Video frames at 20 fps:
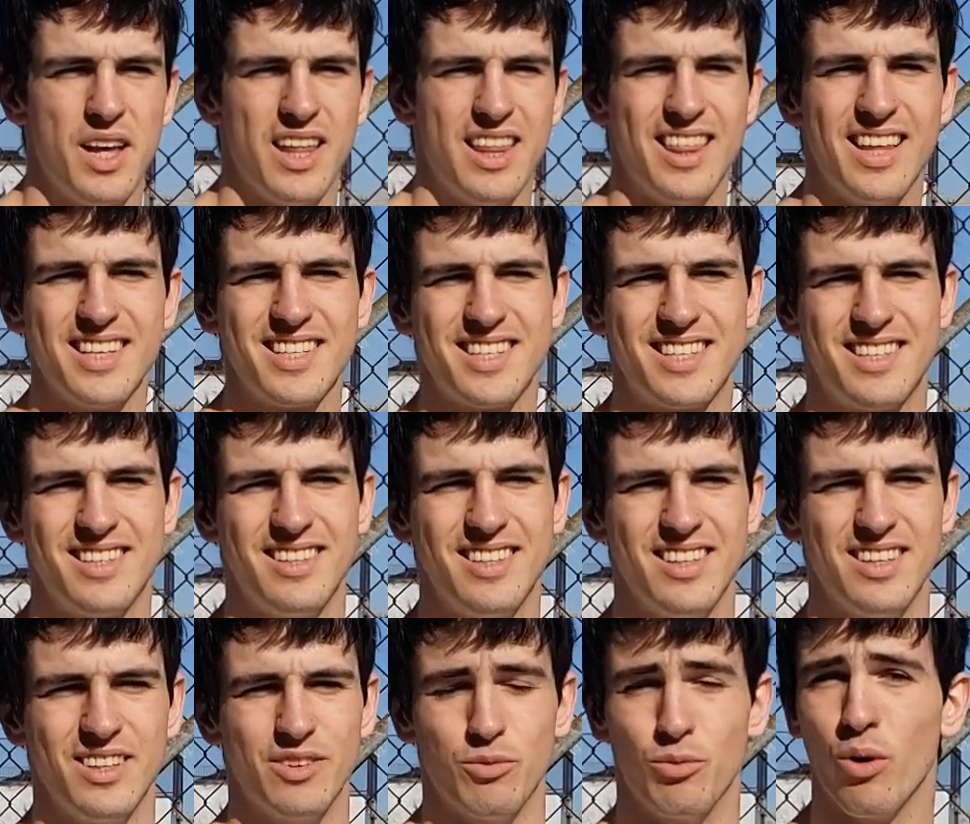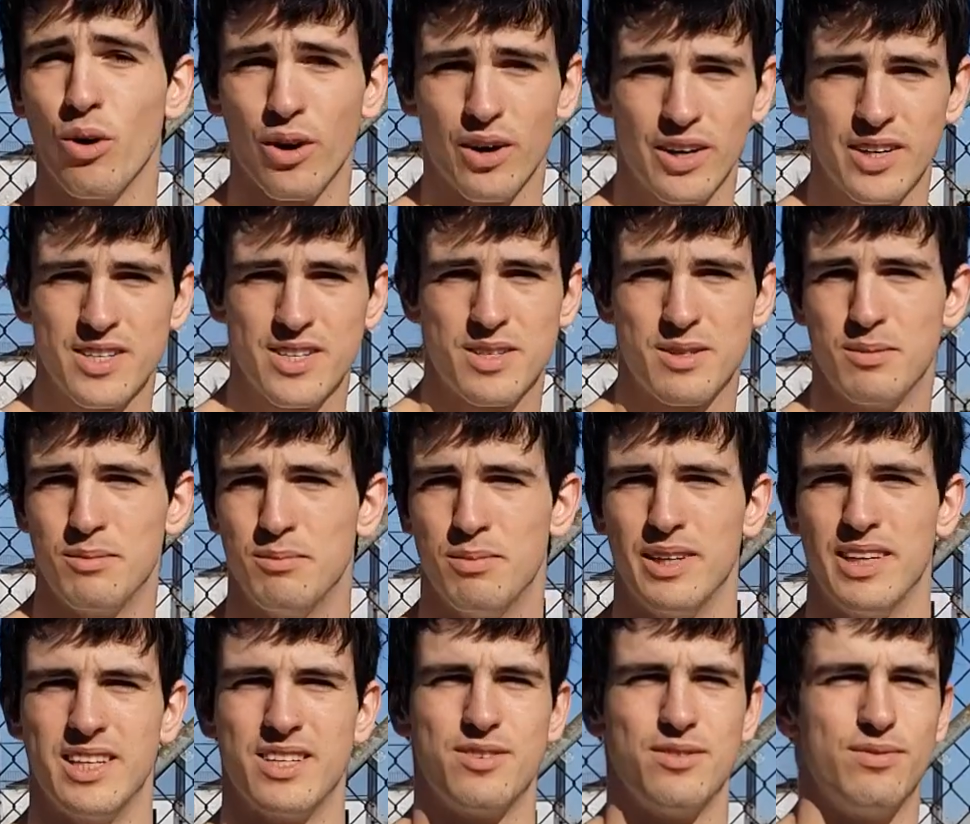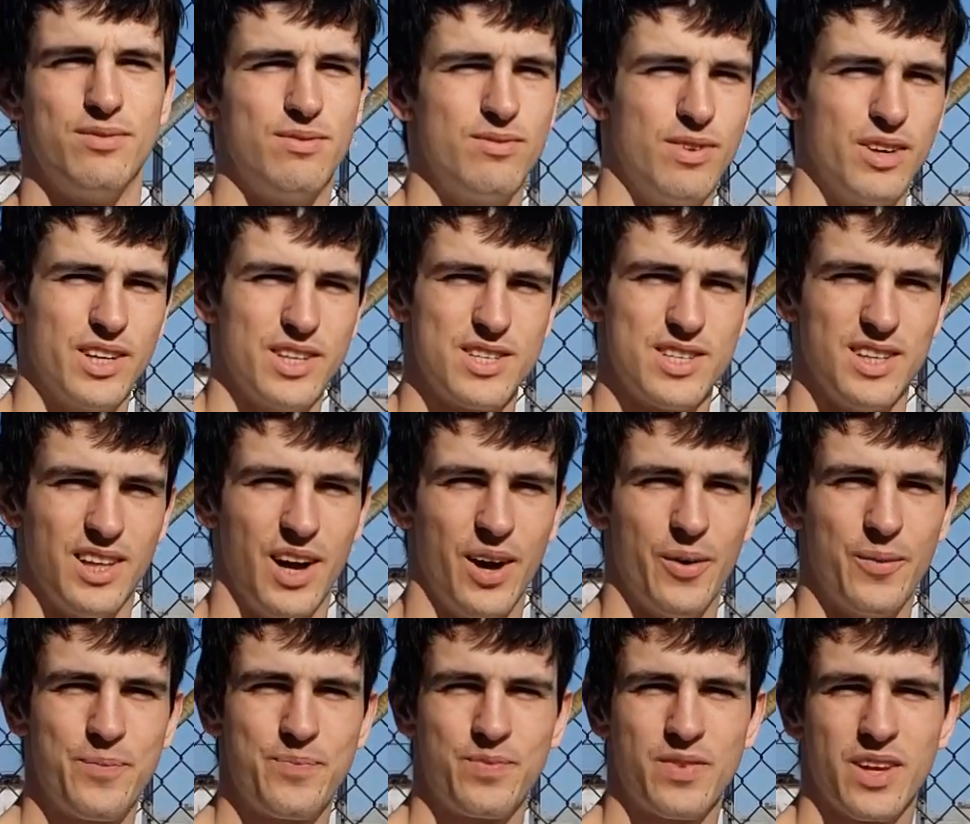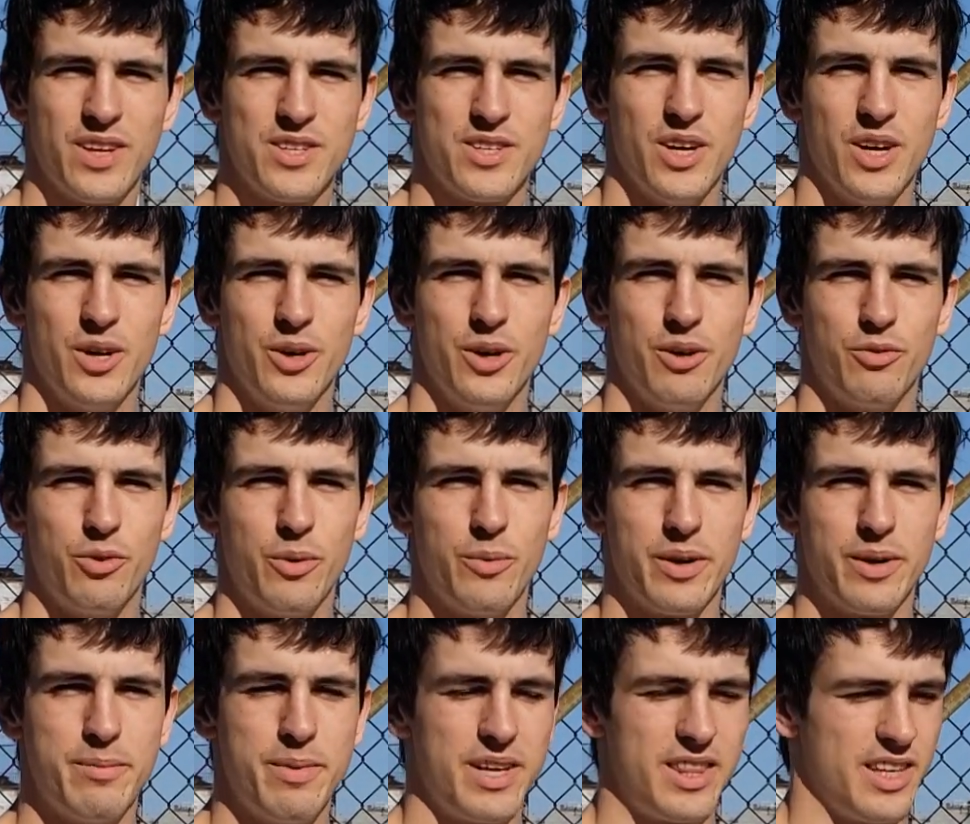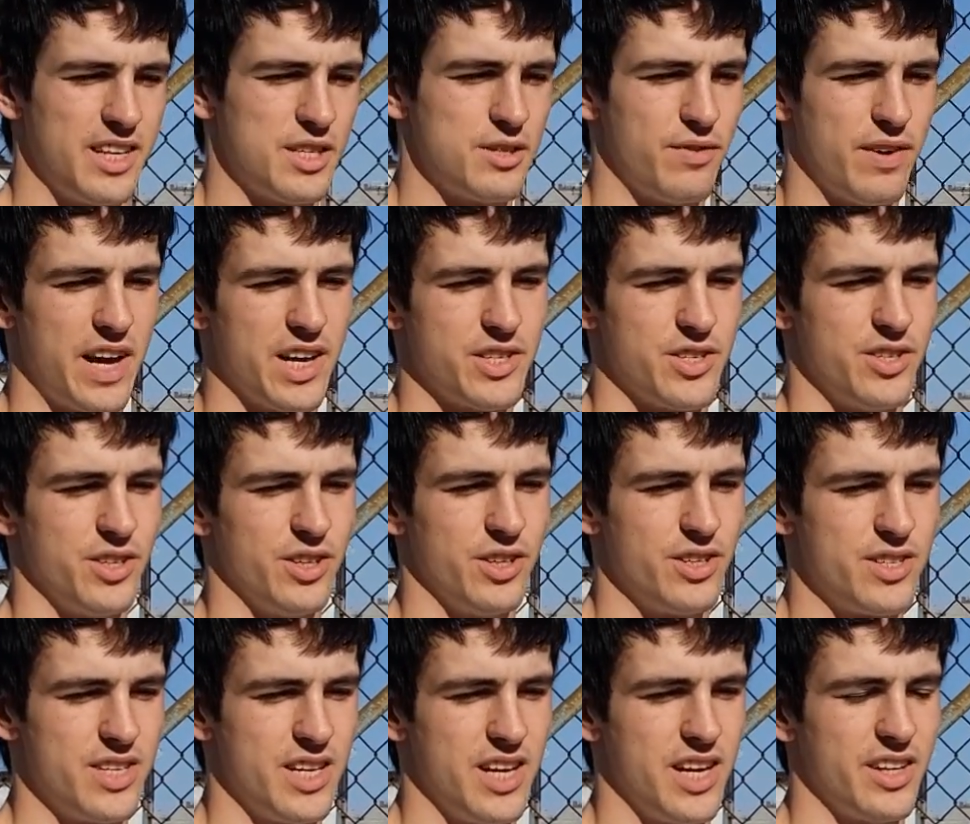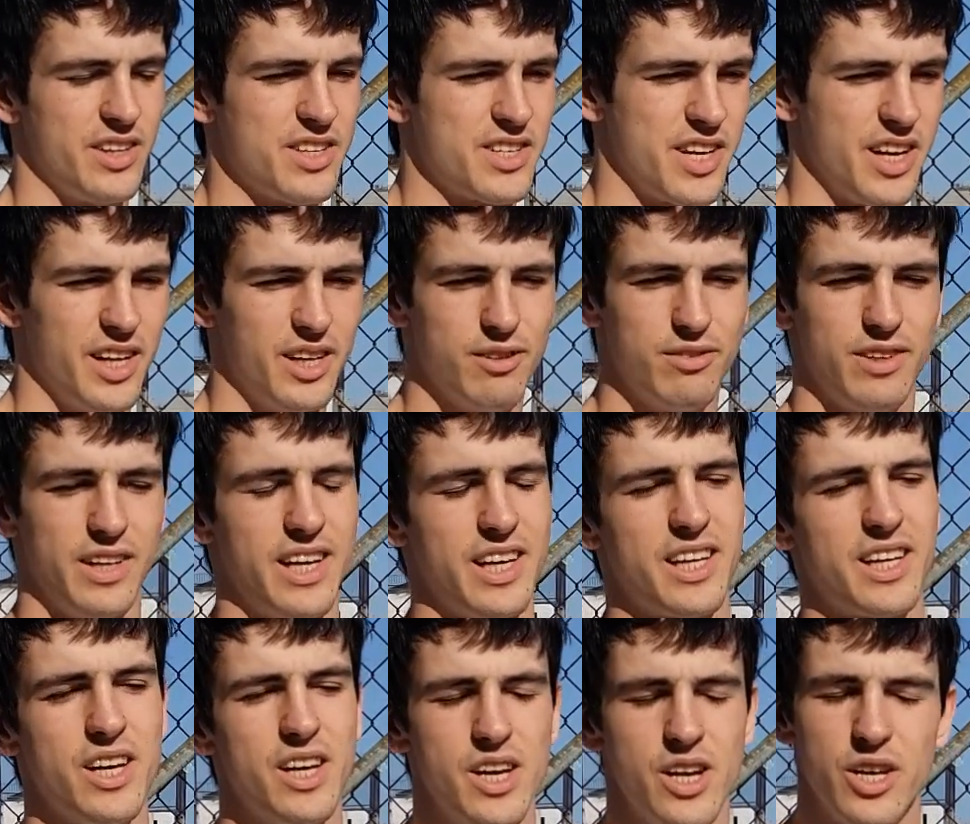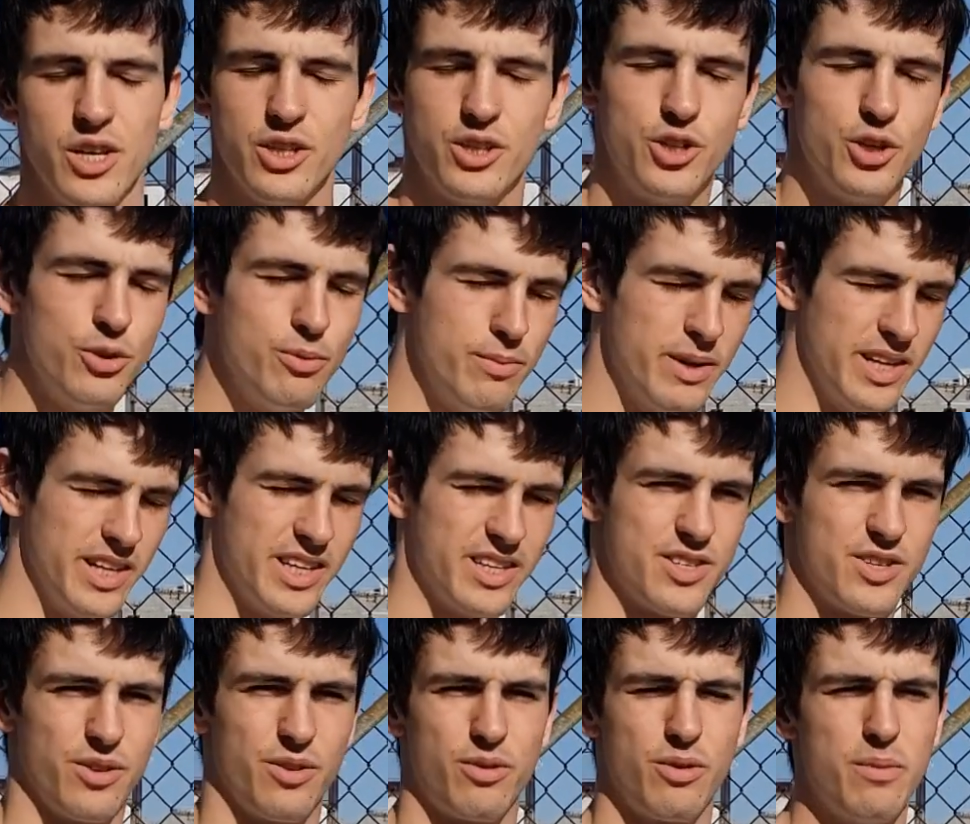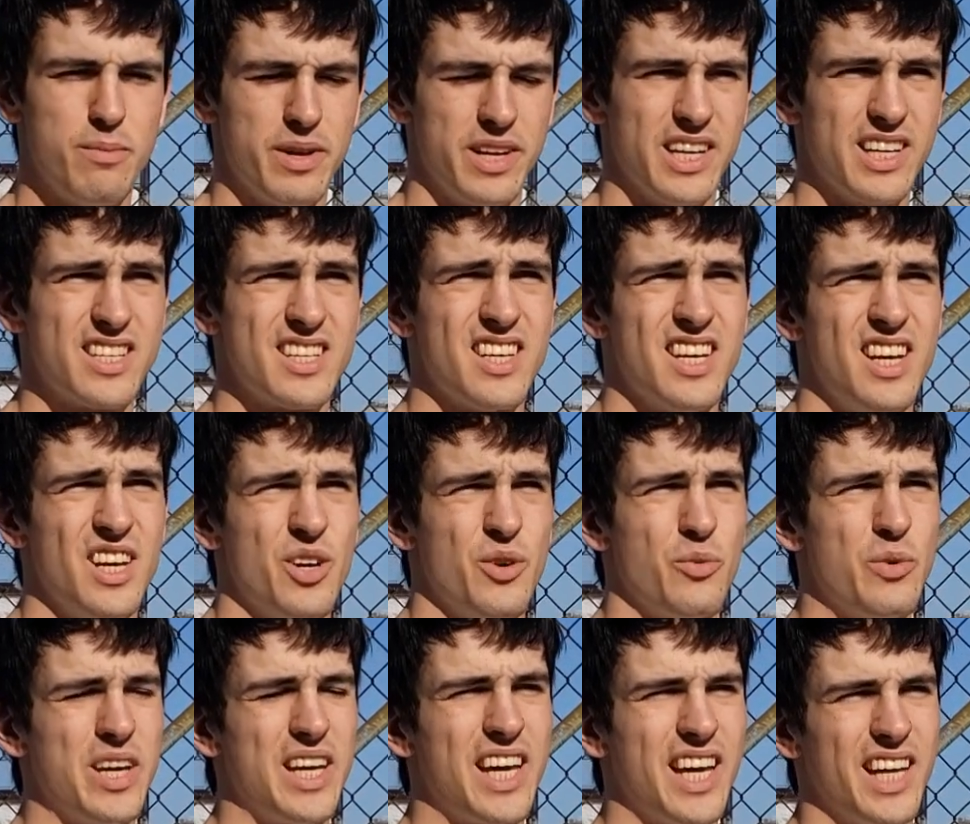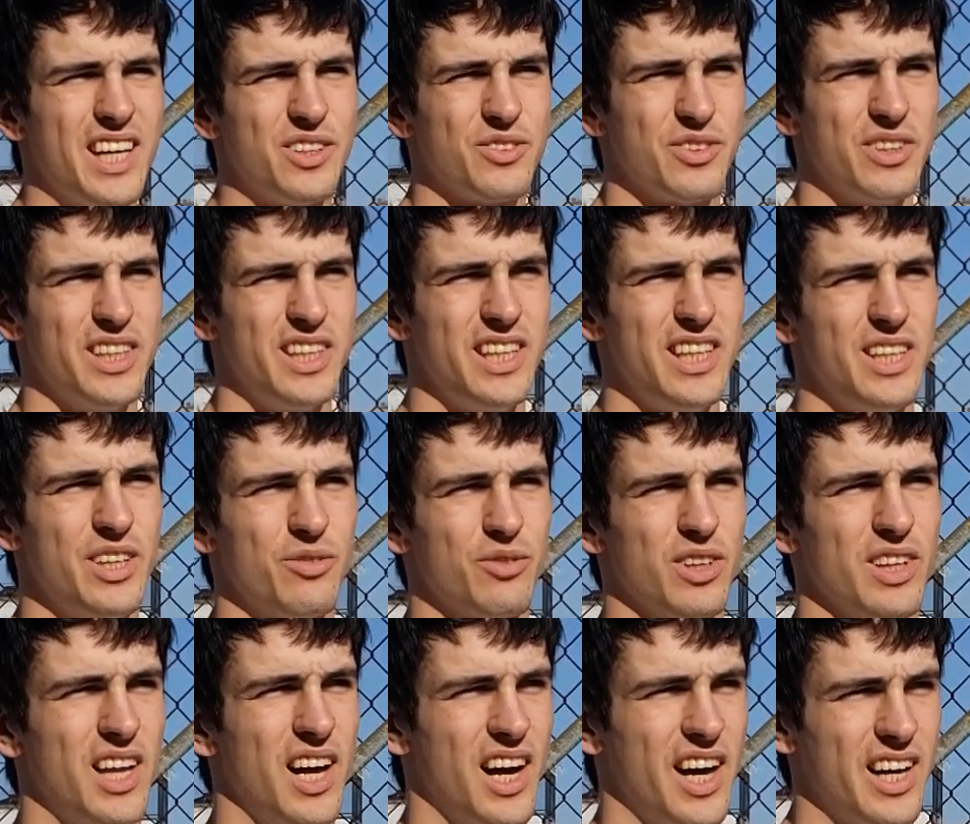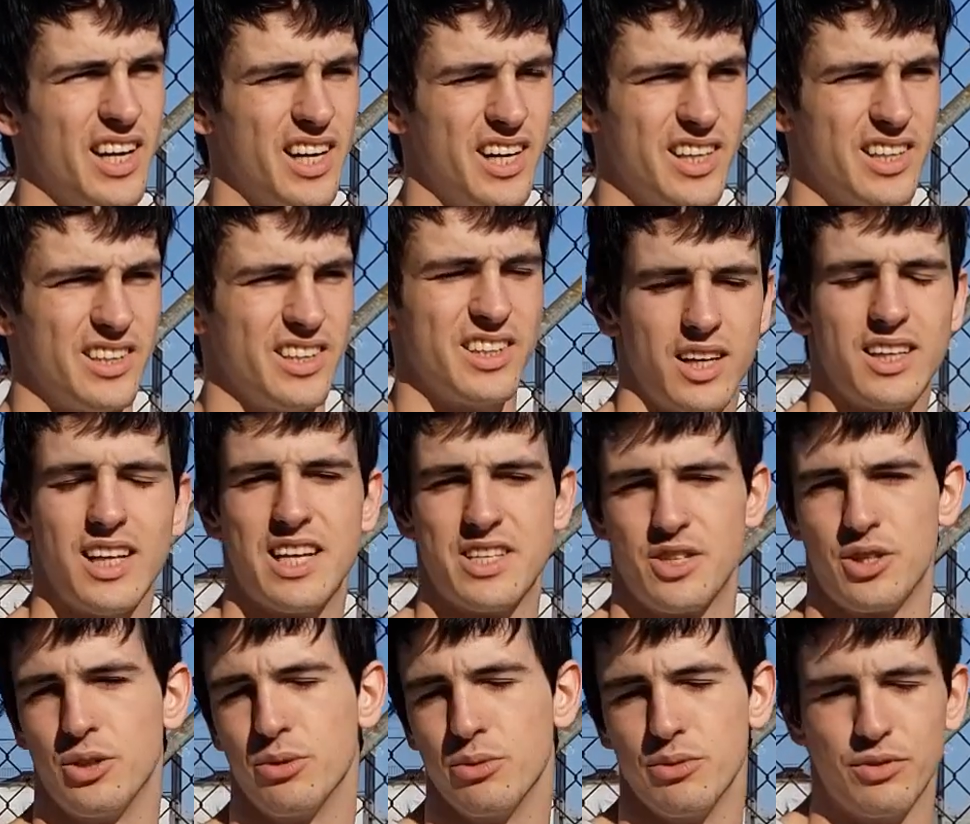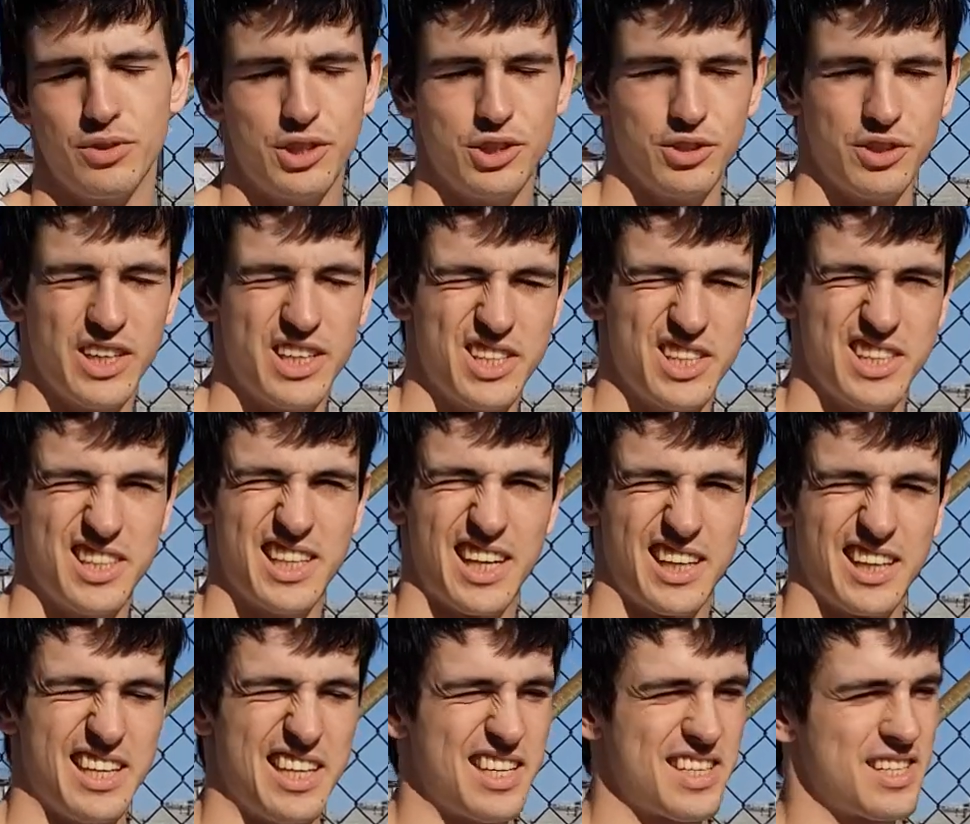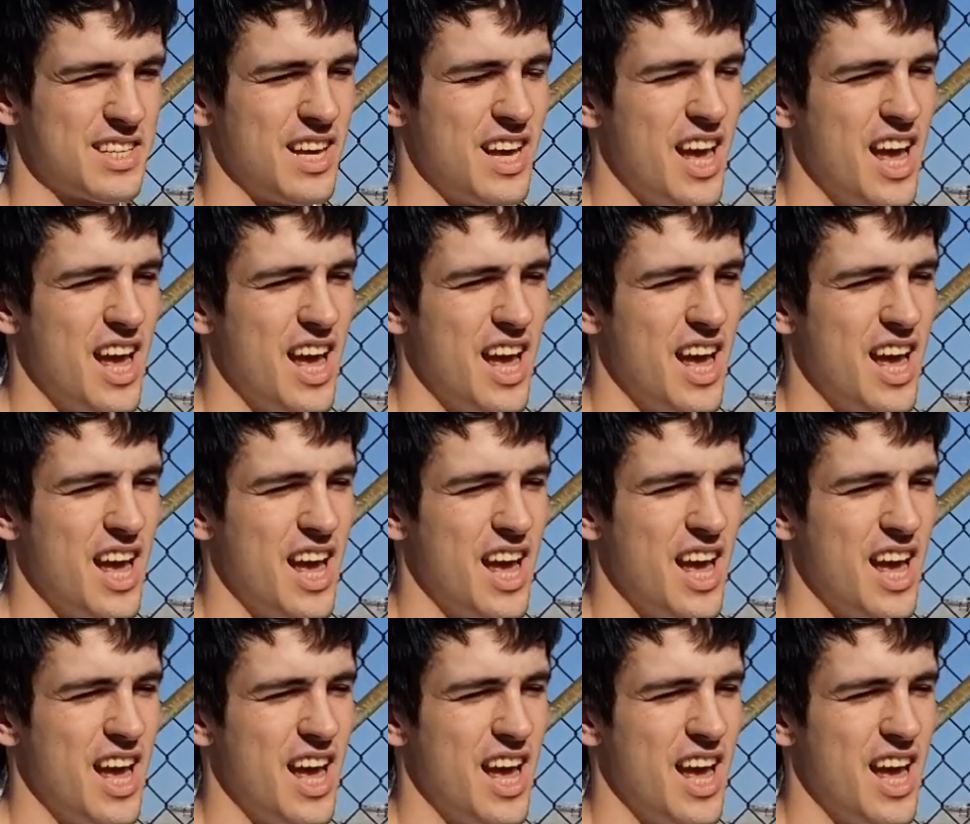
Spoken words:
This works, but it's very slow. So if we want to make things faster, say on the scale of like 2 minutes or 3 minutes, we can't really rely on classical refrigeration techniques.